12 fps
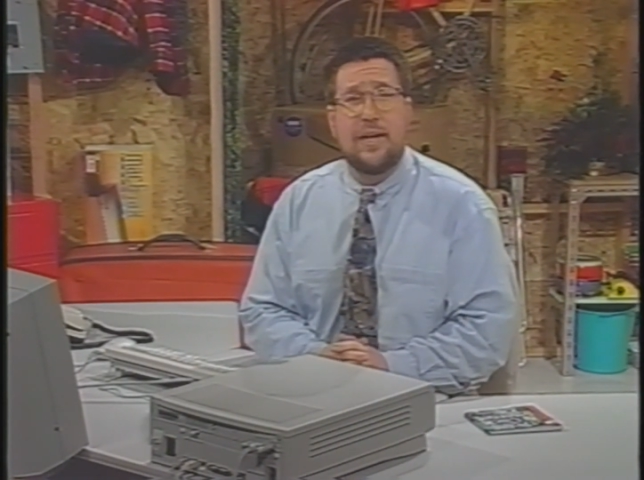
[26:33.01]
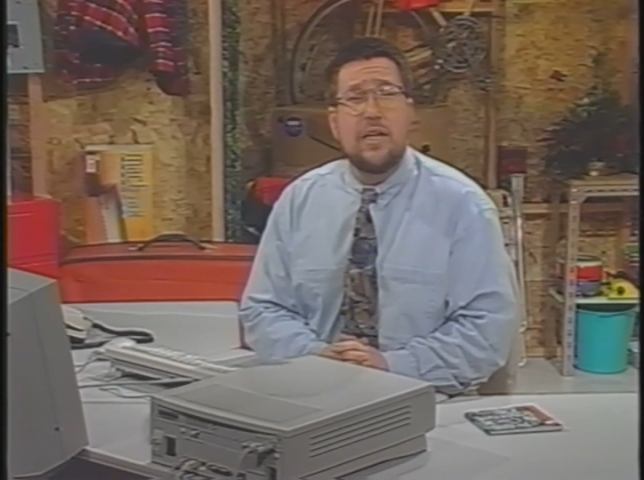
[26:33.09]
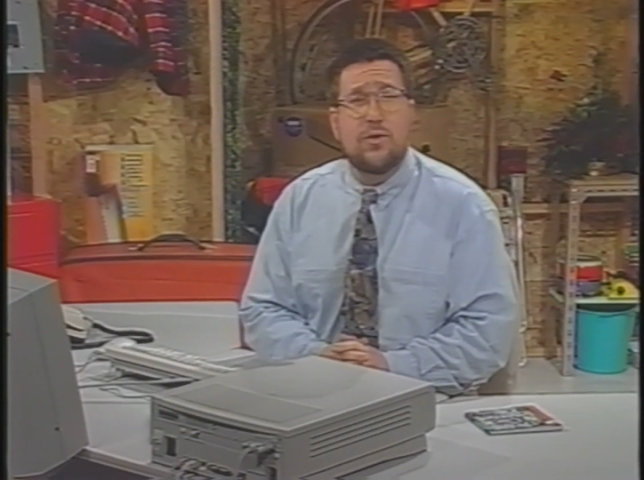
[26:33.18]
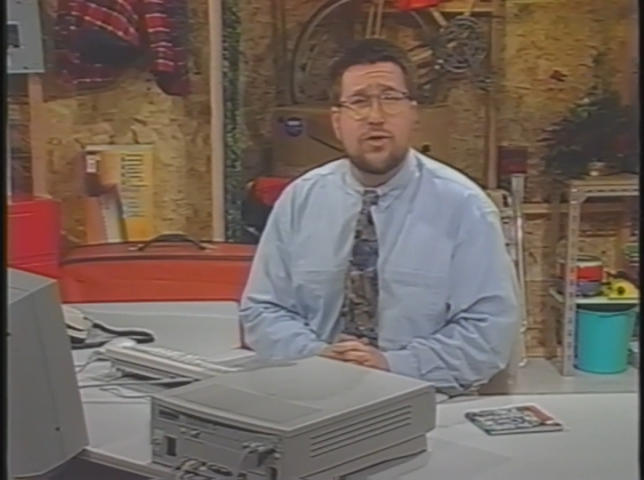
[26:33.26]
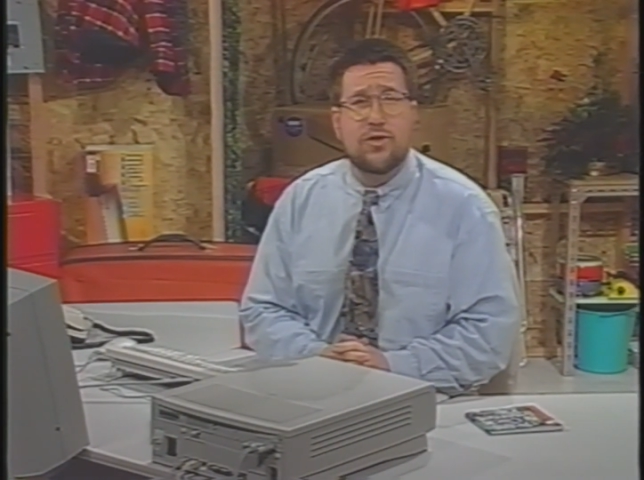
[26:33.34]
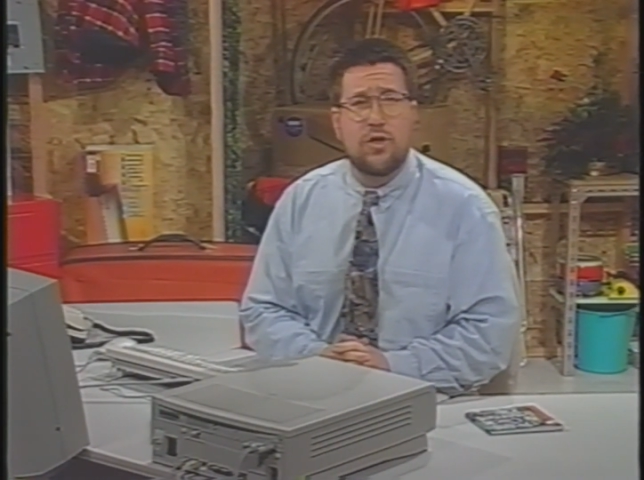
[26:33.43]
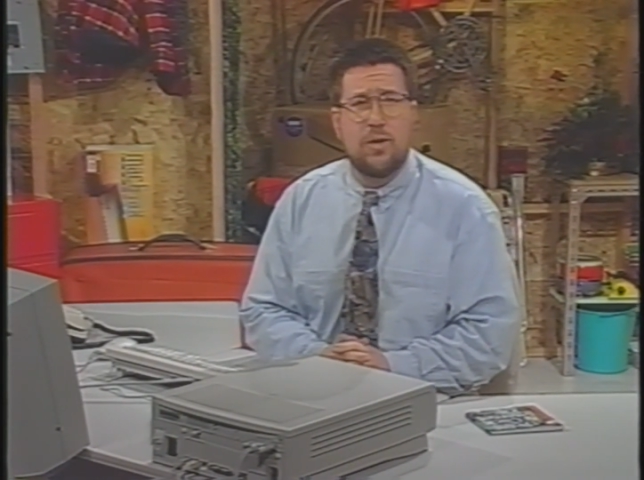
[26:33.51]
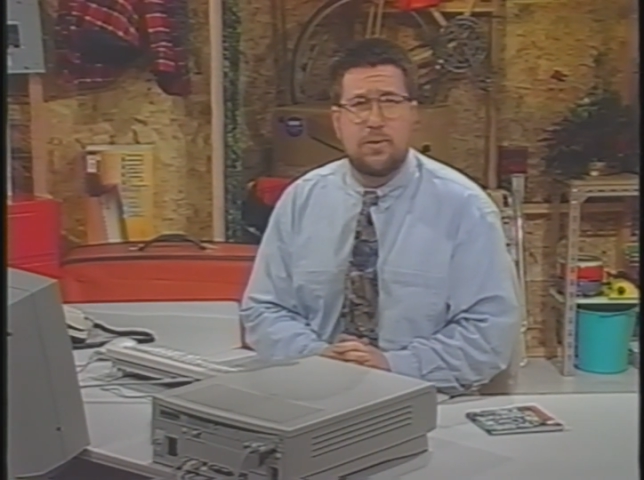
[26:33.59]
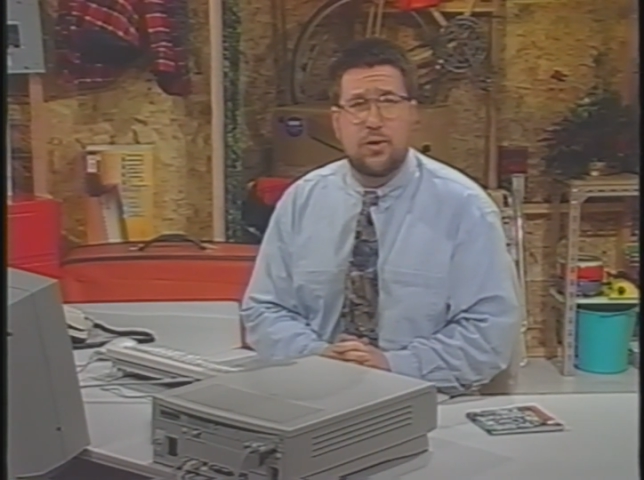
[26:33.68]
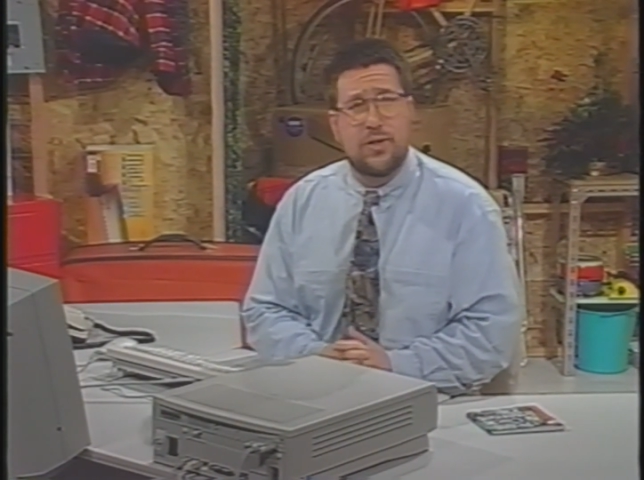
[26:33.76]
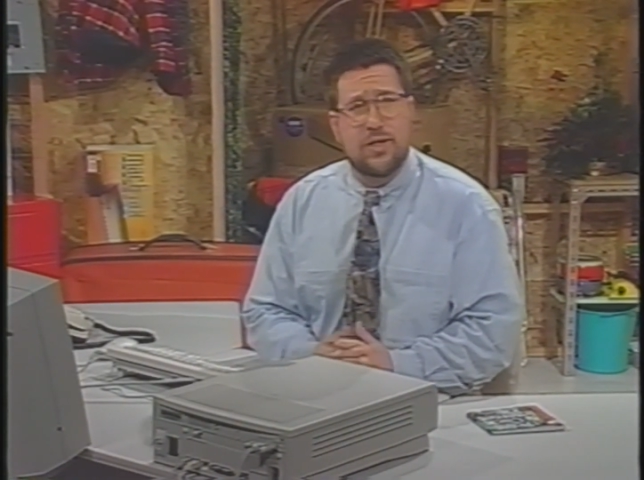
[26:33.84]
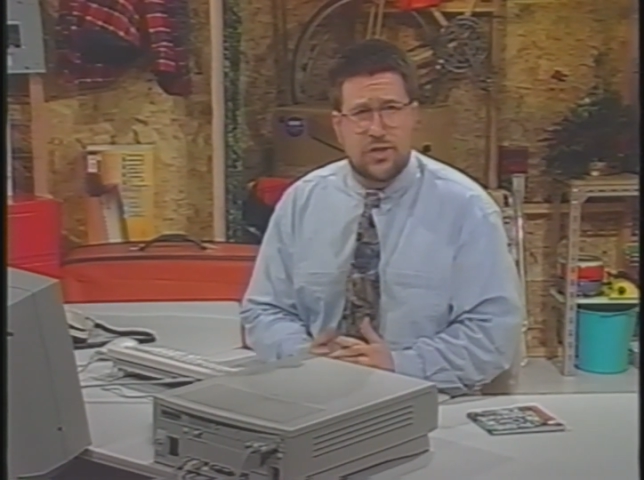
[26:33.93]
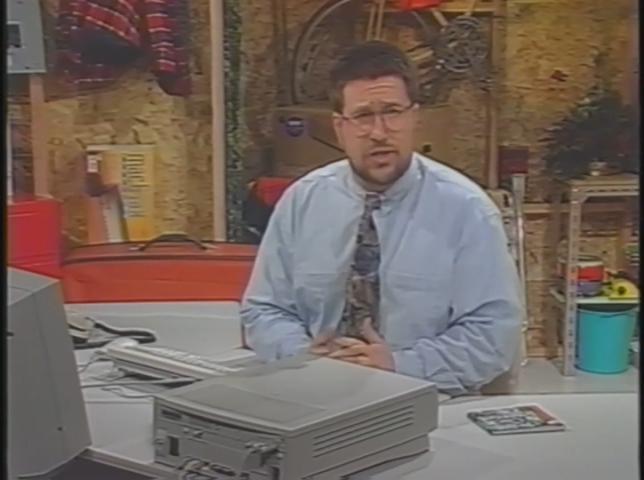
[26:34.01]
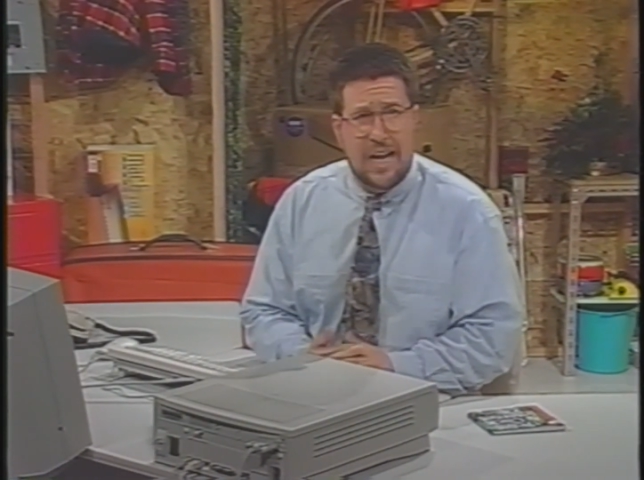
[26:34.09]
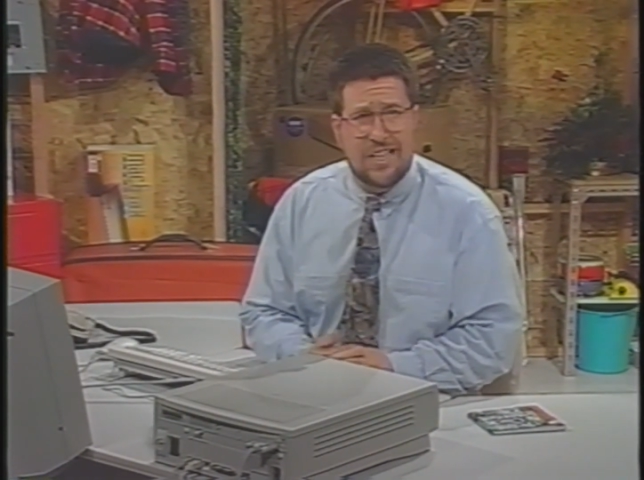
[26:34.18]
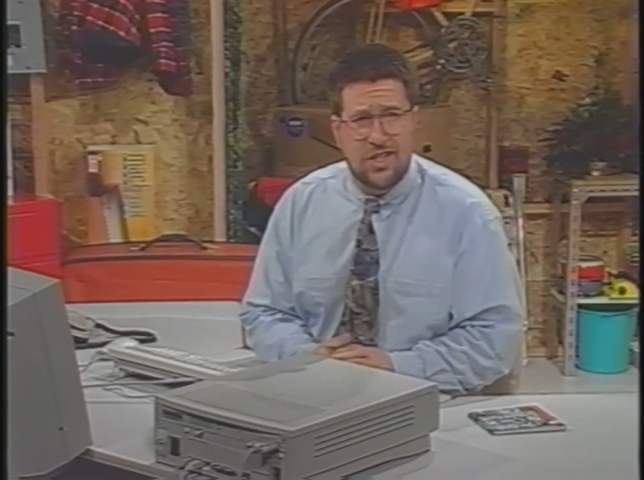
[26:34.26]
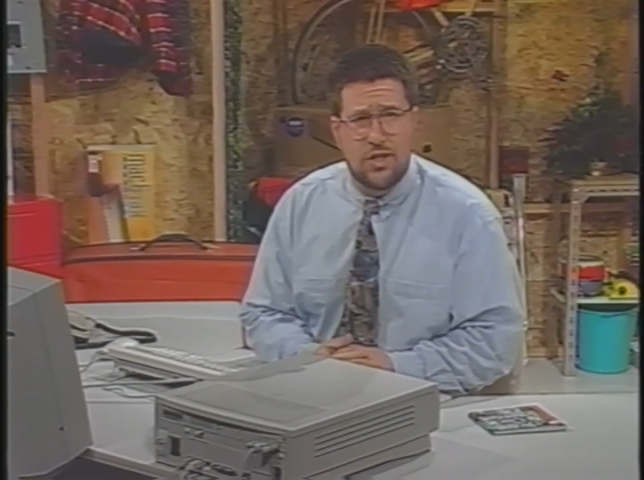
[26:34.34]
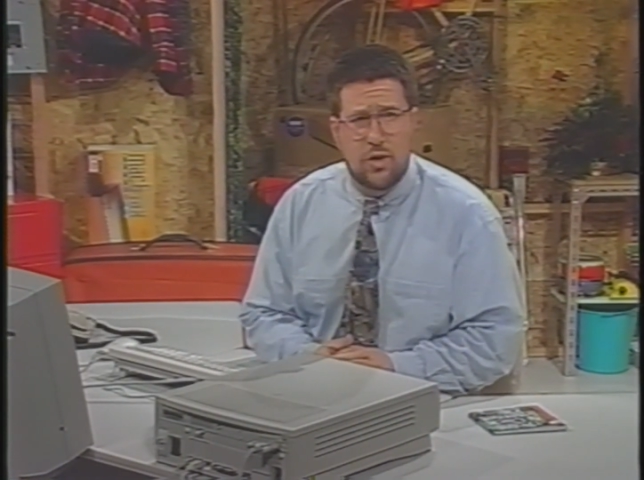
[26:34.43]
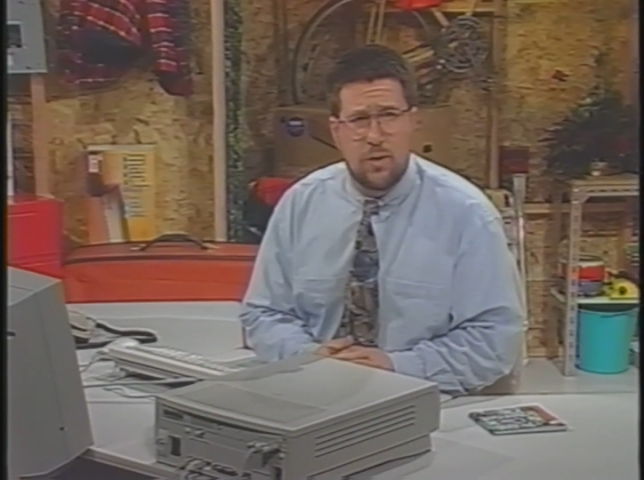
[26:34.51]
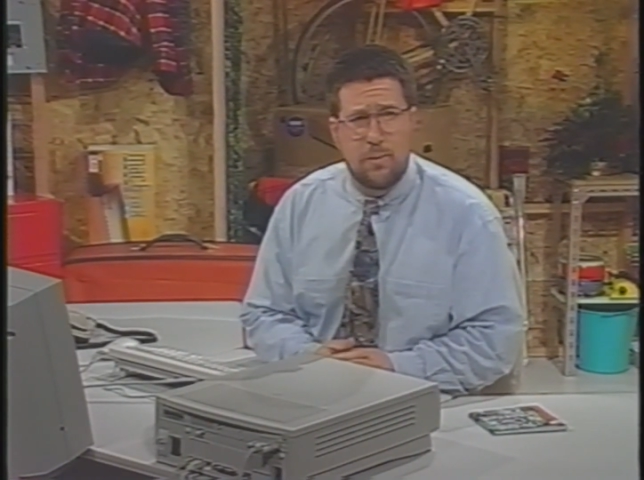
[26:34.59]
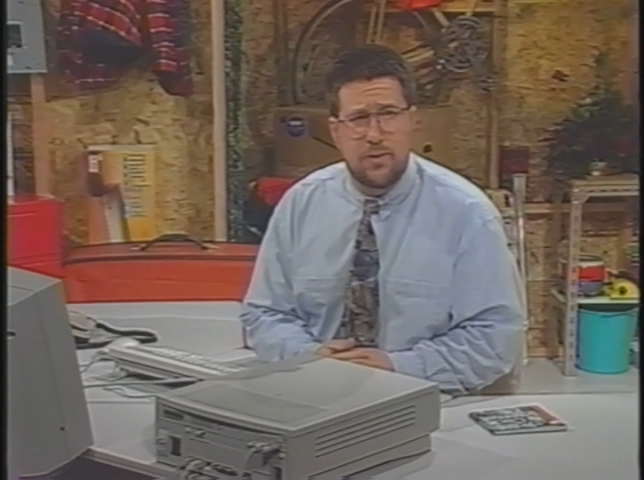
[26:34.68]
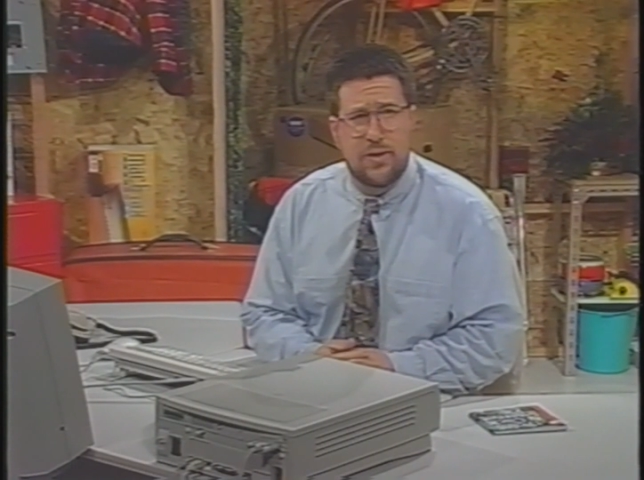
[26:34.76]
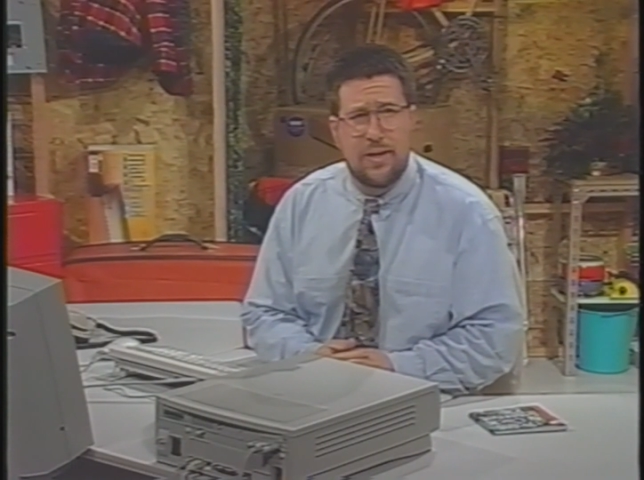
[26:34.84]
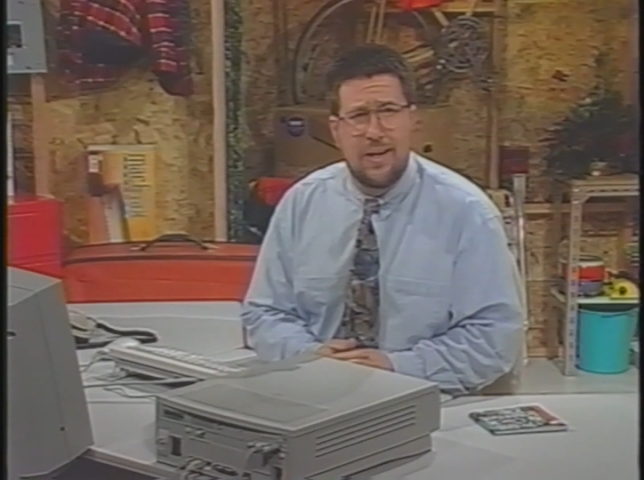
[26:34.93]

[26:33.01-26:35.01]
interest groups or discussion groups.